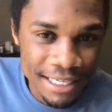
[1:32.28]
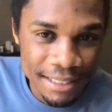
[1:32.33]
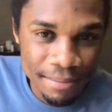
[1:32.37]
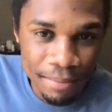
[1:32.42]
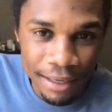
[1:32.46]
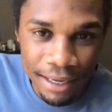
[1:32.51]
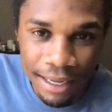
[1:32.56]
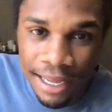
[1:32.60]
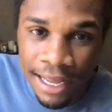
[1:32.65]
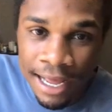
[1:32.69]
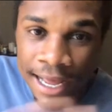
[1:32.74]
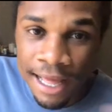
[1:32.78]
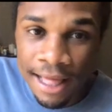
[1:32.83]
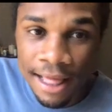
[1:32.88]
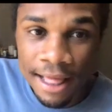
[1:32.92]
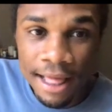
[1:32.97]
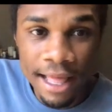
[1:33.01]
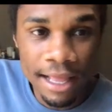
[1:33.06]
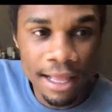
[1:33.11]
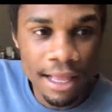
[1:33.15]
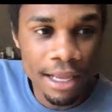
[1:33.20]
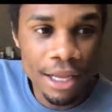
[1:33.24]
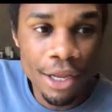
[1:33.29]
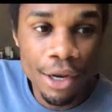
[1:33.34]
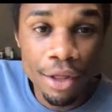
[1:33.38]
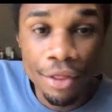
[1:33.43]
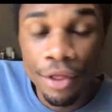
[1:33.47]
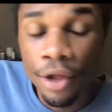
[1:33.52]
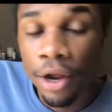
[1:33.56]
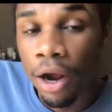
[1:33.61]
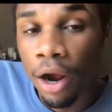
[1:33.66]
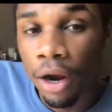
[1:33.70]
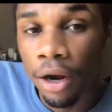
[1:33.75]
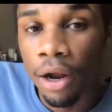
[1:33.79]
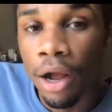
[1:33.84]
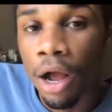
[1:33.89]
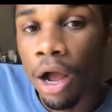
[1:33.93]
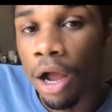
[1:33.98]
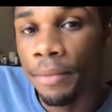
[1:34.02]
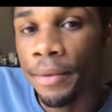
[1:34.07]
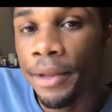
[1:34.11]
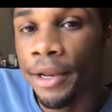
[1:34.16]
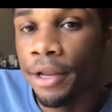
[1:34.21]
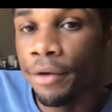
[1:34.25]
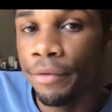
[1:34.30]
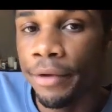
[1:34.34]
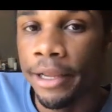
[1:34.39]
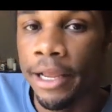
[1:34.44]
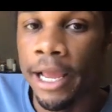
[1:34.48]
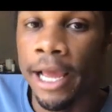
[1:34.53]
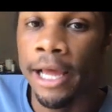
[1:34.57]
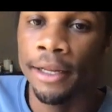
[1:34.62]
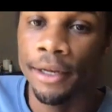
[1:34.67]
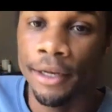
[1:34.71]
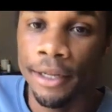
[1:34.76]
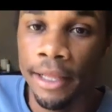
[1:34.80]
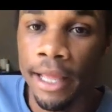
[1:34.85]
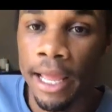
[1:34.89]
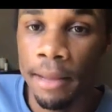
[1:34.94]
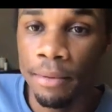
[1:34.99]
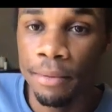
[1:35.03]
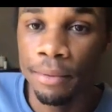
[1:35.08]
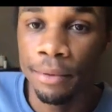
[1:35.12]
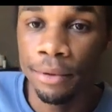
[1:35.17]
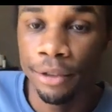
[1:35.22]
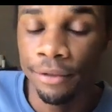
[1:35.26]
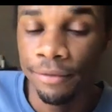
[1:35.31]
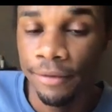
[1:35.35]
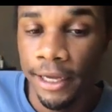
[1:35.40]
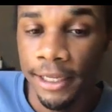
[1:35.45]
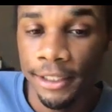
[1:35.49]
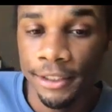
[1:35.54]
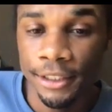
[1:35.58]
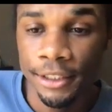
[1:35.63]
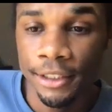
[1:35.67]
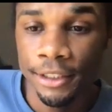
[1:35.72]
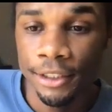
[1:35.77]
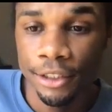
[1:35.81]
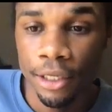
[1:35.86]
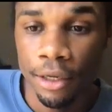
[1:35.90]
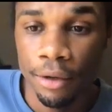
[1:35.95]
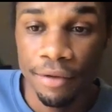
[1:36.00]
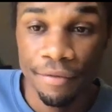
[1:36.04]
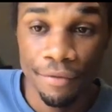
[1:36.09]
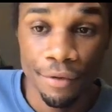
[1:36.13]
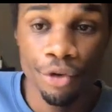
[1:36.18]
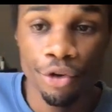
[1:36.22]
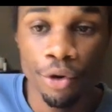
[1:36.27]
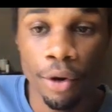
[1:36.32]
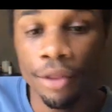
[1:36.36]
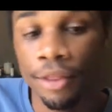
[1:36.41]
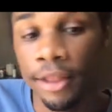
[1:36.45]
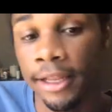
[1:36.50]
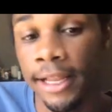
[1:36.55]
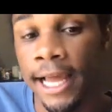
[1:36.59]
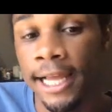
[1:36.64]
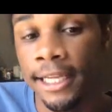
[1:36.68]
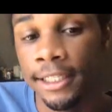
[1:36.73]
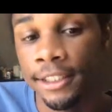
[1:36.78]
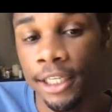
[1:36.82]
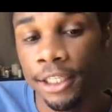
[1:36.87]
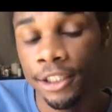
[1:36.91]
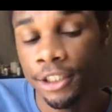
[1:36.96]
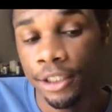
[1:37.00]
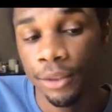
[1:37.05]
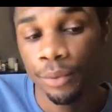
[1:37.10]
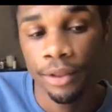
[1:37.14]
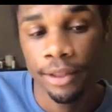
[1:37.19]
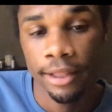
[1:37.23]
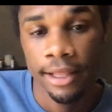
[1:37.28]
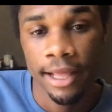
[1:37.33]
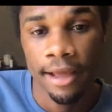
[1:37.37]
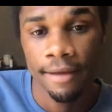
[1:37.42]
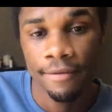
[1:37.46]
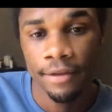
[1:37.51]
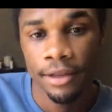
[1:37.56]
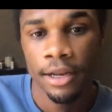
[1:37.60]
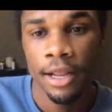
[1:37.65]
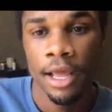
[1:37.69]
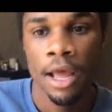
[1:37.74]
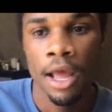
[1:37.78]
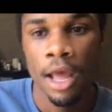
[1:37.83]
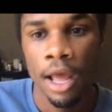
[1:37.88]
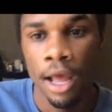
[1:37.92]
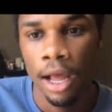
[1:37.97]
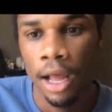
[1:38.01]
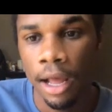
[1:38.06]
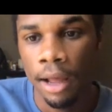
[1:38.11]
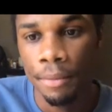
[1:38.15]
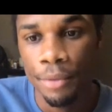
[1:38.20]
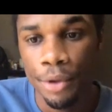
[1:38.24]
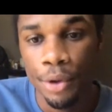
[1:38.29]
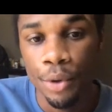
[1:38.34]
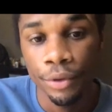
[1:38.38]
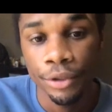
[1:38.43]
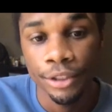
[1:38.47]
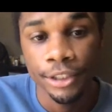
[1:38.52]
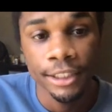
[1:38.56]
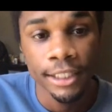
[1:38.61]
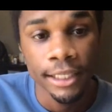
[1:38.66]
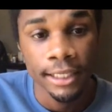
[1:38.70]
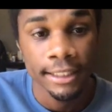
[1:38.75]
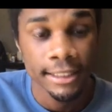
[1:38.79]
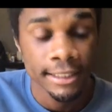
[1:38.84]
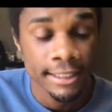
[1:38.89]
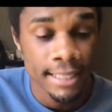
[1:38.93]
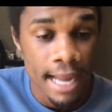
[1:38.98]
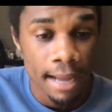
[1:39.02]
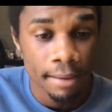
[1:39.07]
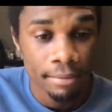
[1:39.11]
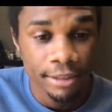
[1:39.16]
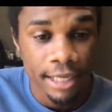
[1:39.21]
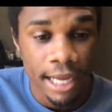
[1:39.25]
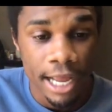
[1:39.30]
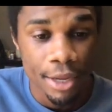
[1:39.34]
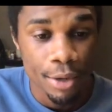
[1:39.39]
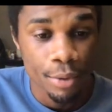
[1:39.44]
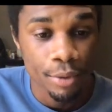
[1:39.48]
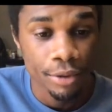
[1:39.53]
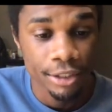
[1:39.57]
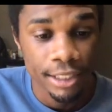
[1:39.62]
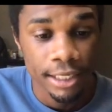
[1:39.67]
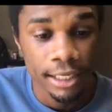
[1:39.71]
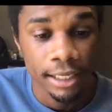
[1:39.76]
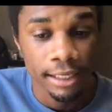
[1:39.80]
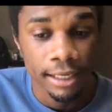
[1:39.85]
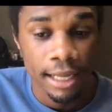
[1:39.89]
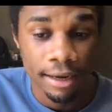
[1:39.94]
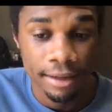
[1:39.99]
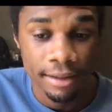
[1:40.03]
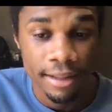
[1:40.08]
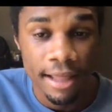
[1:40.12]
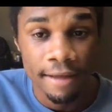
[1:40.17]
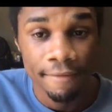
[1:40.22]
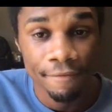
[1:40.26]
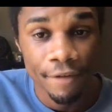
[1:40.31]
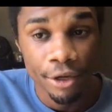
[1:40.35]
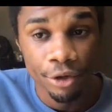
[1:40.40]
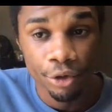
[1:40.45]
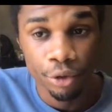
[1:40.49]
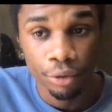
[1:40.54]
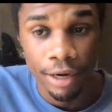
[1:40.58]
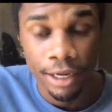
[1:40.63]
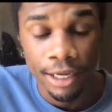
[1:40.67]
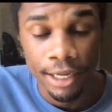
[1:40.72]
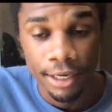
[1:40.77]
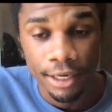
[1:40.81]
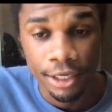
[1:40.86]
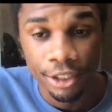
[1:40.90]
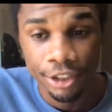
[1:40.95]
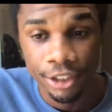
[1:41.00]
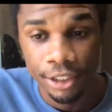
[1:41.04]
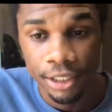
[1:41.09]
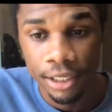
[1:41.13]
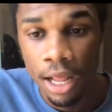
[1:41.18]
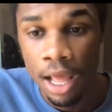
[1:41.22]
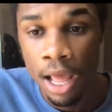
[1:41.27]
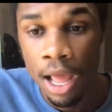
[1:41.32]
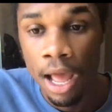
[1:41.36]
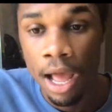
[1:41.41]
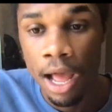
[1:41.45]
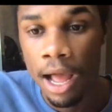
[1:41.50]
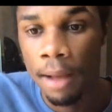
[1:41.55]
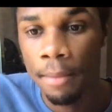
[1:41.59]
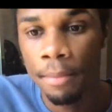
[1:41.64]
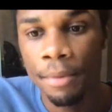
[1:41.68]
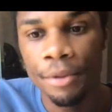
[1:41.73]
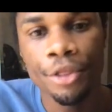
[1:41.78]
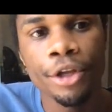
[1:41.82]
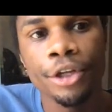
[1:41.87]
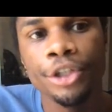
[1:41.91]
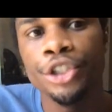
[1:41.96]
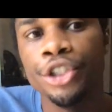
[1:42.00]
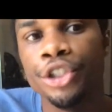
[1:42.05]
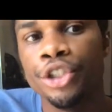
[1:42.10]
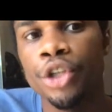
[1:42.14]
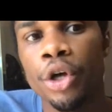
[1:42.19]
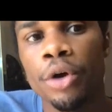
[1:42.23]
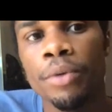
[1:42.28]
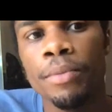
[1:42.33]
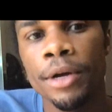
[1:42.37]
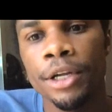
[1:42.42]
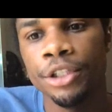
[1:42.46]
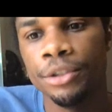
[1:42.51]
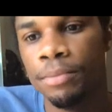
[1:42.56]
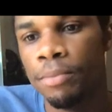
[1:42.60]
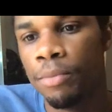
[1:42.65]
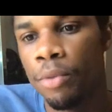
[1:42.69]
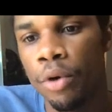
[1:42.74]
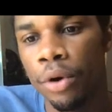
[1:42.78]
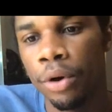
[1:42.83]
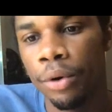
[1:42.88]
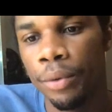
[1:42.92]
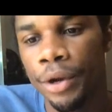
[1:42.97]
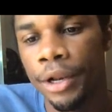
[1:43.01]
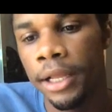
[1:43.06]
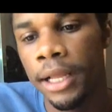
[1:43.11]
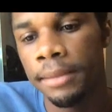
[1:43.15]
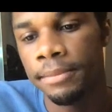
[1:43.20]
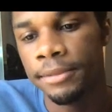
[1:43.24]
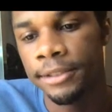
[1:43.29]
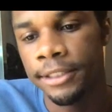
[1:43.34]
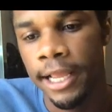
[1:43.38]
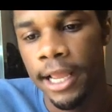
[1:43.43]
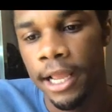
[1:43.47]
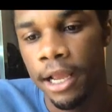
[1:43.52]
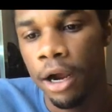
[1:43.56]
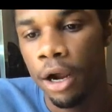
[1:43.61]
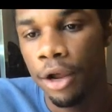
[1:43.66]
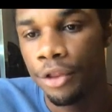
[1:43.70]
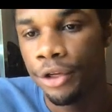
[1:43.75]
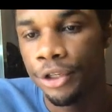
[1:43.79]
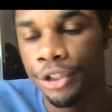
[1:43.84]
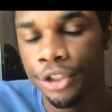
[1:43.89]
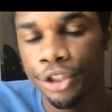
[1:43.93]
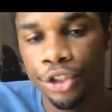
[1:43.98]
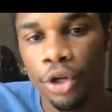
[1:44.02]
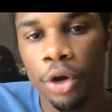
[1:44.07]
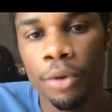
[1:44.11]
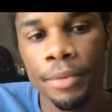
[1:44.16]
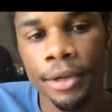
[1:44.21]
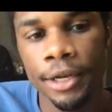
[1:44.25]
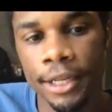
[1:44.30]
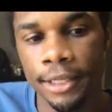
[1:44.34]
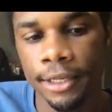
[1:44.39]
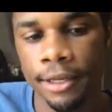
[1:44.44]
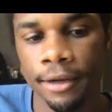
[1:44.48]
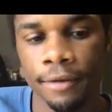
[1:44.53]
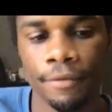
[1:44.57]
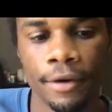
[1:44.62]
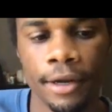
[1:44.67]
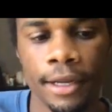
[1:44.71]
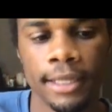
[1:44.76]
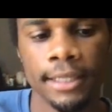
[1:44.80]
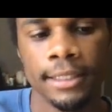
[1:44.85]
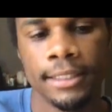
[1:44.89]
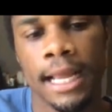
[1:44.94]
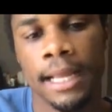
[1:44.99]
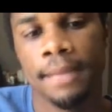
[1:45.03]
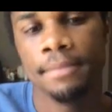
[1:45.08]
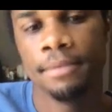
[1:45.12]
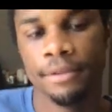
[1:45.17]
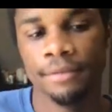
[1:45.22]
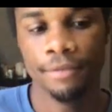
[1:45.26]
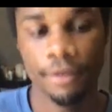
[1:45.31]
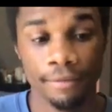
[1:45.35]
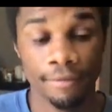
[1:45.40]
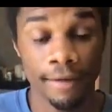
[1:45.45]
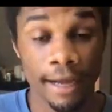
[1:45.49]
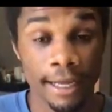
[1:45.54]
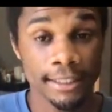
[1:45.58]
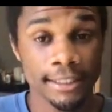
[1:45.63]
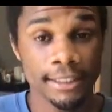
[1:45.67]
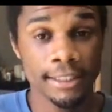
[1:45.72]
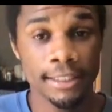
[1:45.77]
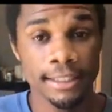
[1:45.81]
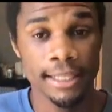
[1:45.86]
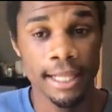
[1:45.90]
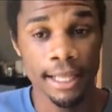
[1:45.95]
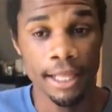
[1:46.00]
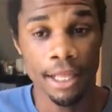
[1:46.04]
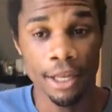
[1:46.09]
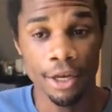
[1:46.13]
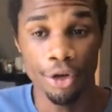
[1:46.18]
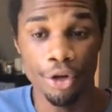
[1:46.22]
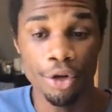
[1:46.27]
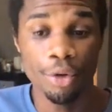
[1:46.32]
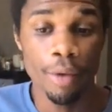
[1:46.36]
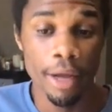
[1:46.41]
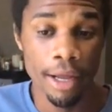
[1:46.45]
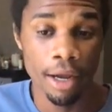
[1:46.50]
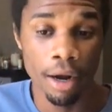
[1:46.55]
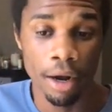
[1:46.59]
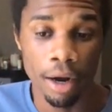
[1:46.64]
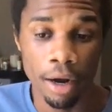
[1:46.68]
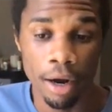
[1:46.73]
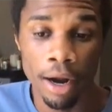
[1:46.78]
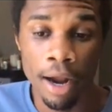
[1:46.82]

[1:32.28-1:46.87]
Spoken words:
But there are augmented reality capable devices. So if you joined the last session with Kevin, you were seeing Snapchat, you were seeing a lot of that facial recognition. But there's so much more when it comes to AR. There's so many different types of devices that can do AR.